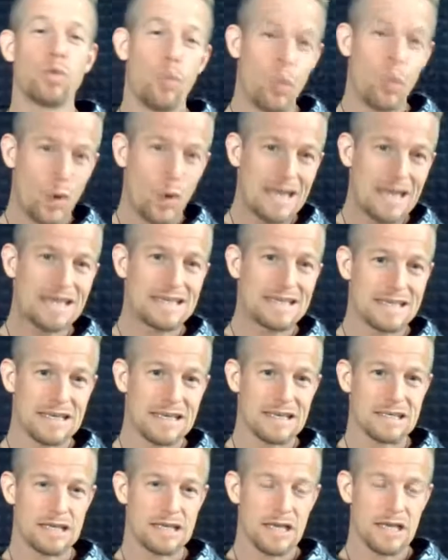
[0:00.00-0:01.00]
What is
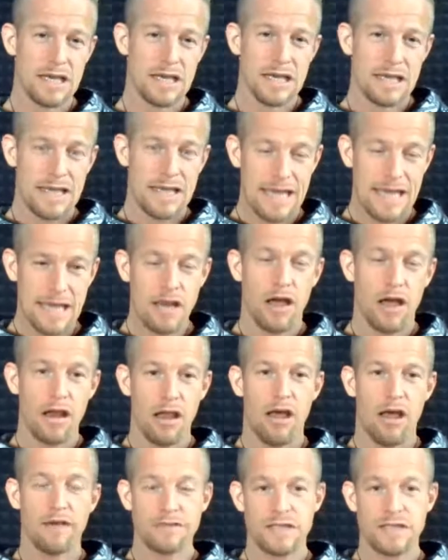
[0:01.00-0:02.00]
it in our
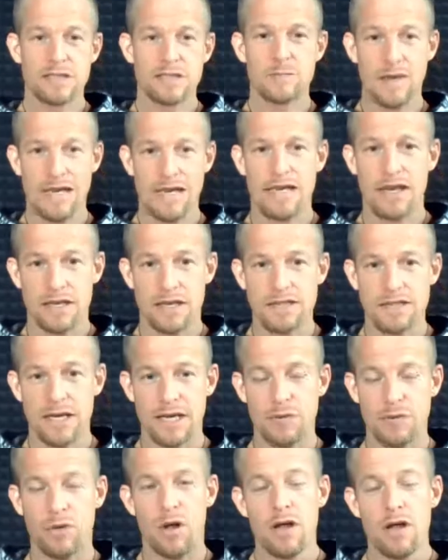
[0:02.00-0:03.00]
lives that's making us
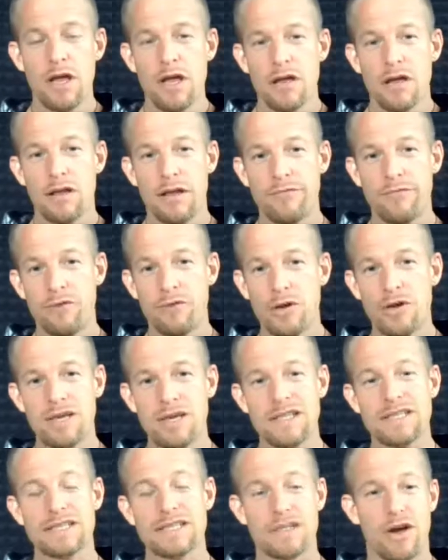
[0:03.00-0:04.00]
sick? Well, if we look
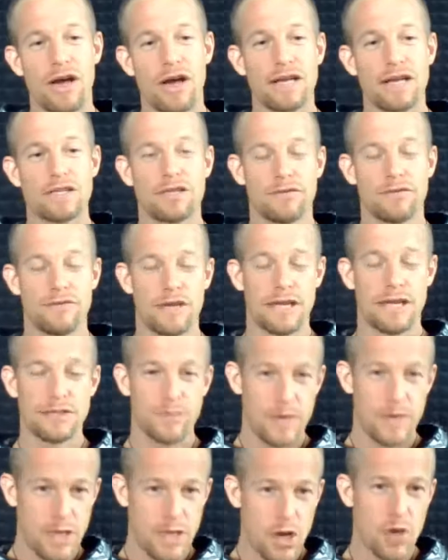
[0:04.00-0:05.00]
at the science of it,
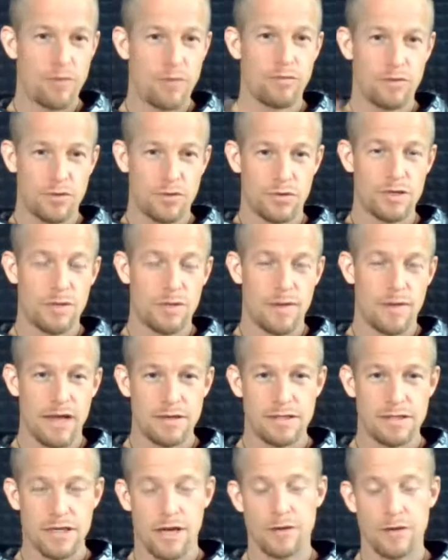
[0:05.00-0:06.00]
as we know, we talked
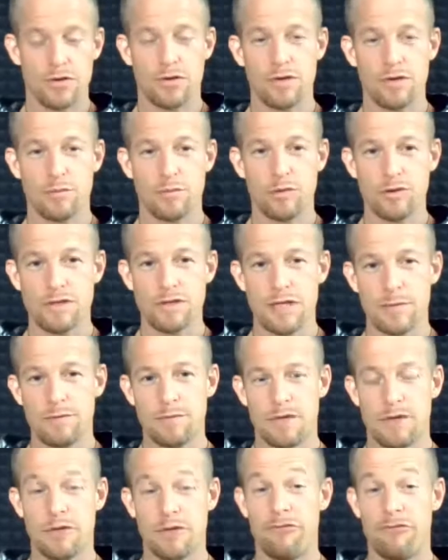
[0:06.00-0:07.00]
about Dr. Bruce
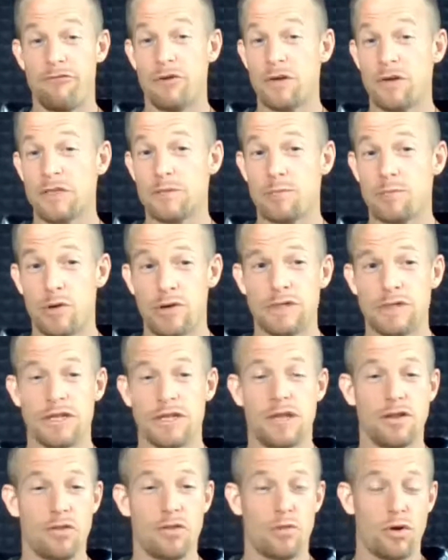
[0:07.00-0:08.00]
Lipton, the first
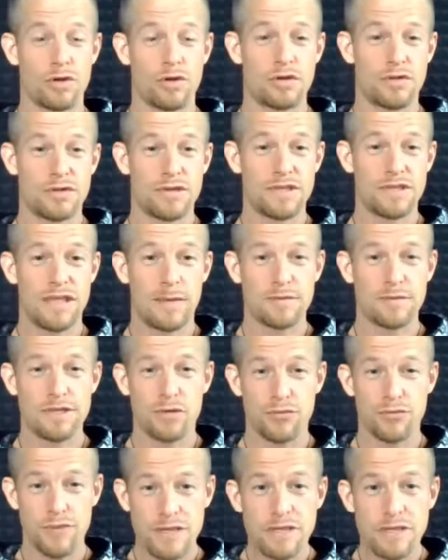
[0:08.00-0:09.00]
person in the world to do stem
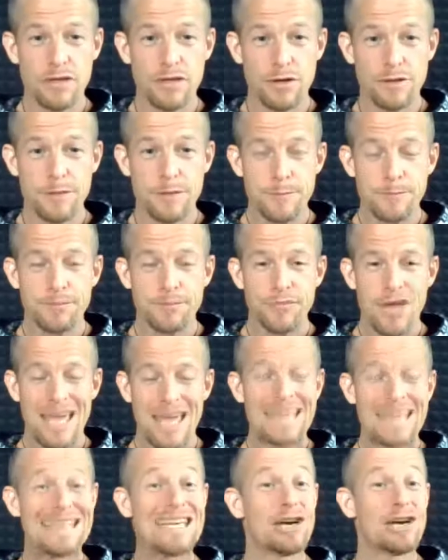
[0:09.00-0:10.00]
cell research
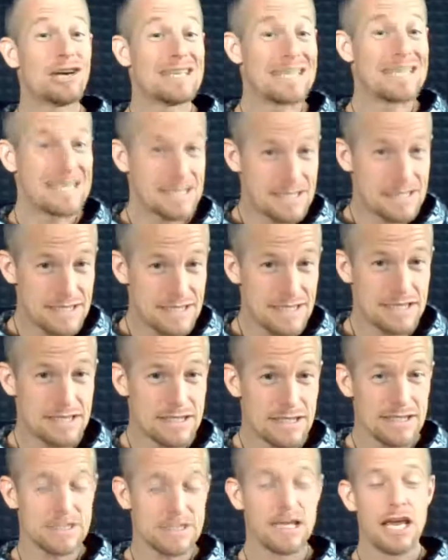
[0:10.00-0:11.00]
in the
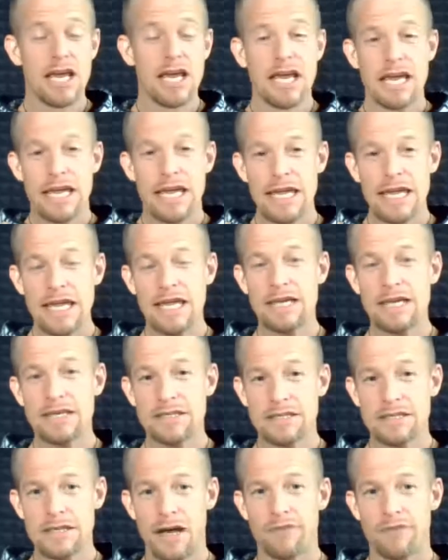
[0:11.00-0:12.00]
1960s. He
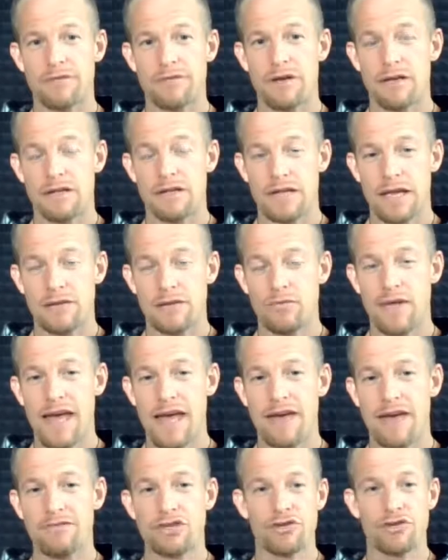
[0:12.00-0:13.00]
discovered that we
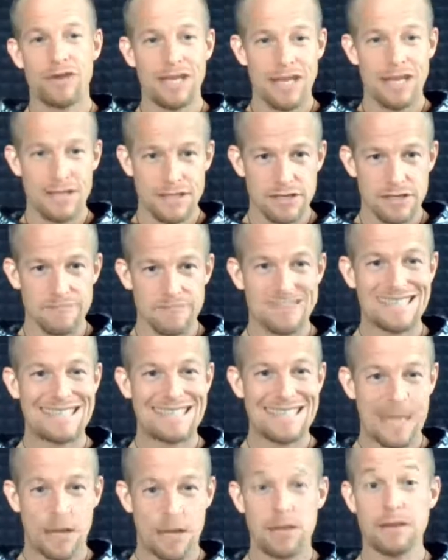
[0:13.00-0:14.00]
have trillions of
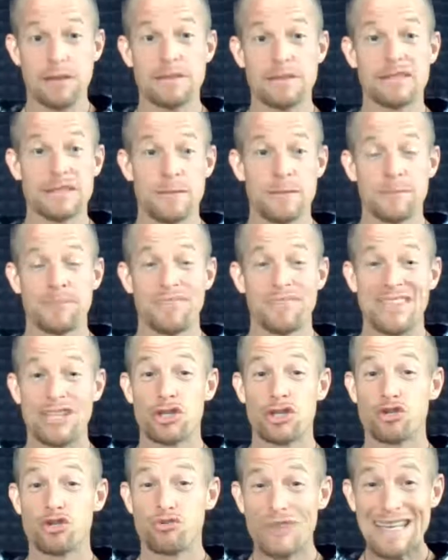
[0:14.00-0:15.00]
cells
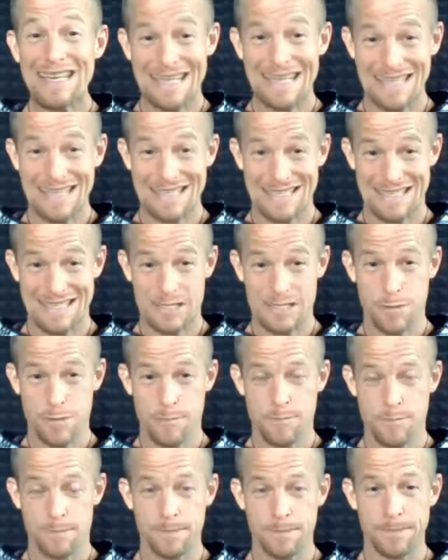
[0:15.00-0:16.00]
in
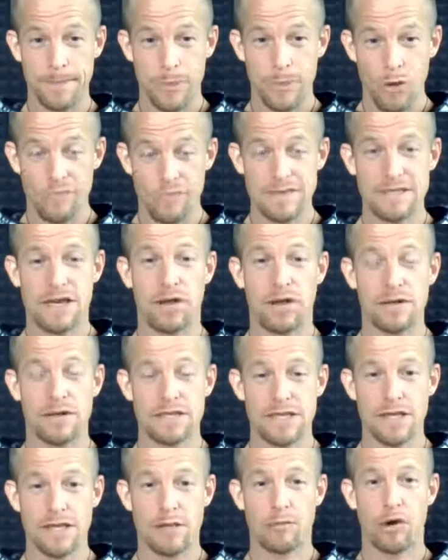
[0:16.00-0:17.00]

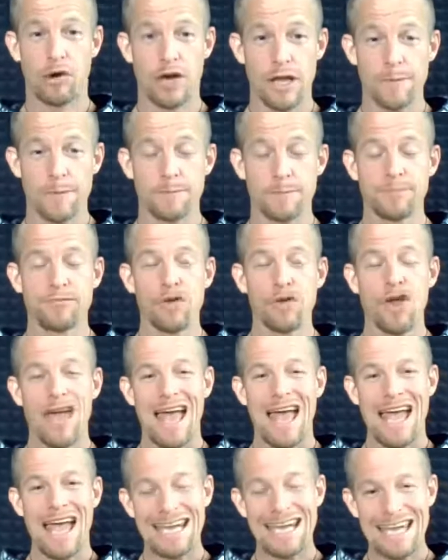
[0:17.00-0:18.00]
the body,
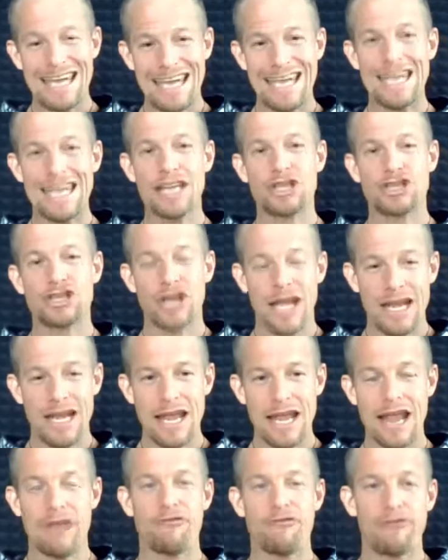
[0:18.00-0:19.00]
and each
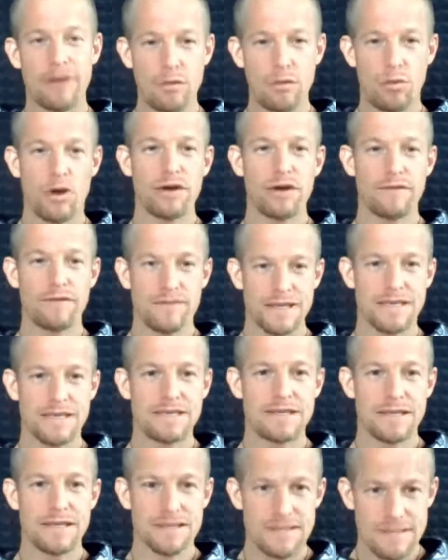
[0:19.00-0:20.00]
and every one of
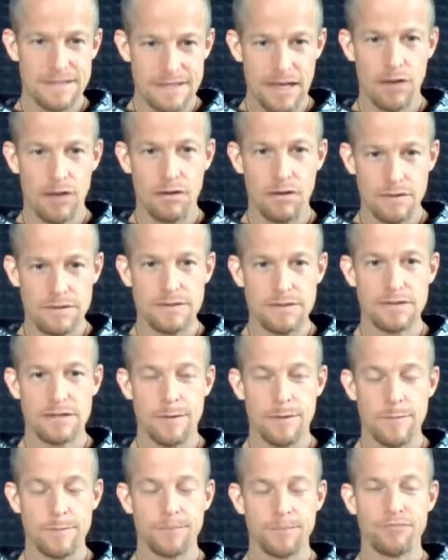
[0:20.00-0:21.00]
these
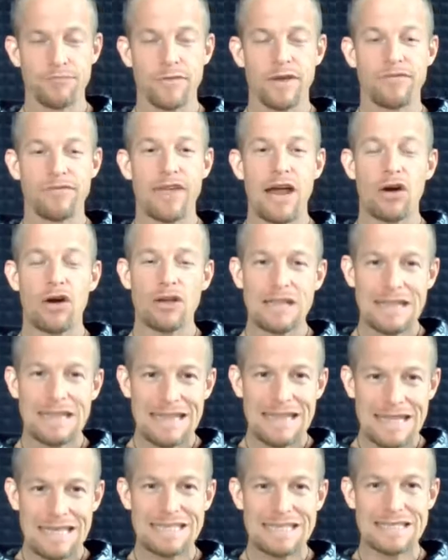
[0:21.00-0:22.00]
cells, they are
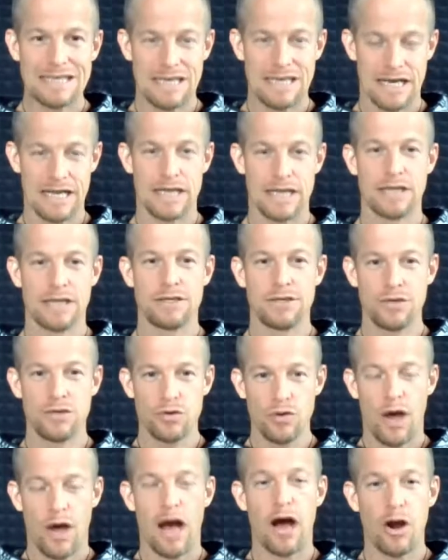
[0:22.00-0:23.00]
listening
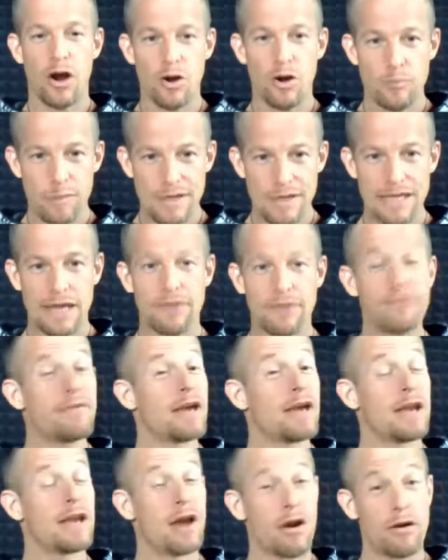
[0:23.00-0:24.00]
to our
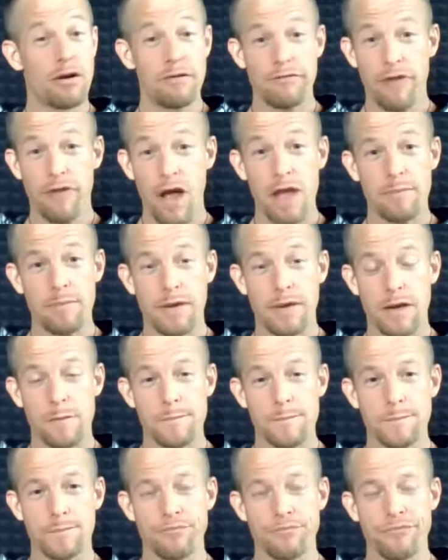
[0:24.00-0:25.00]
belief and our environment.